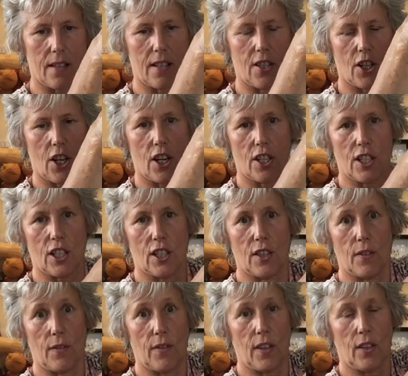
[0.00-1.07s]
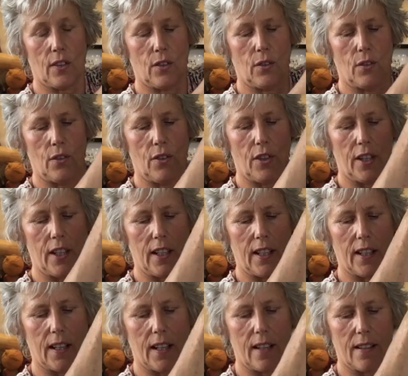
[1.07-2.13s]
starting to feel
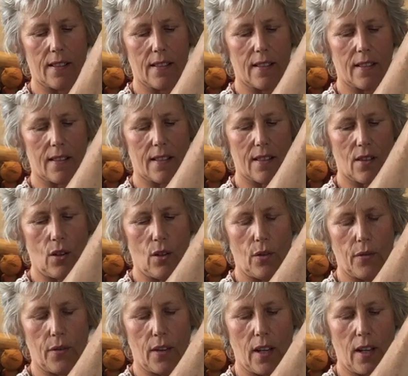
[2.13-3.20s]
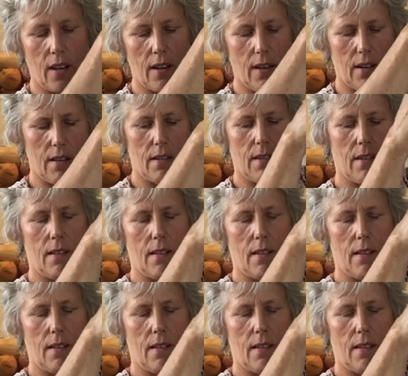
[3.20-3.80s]
really nice and soft there.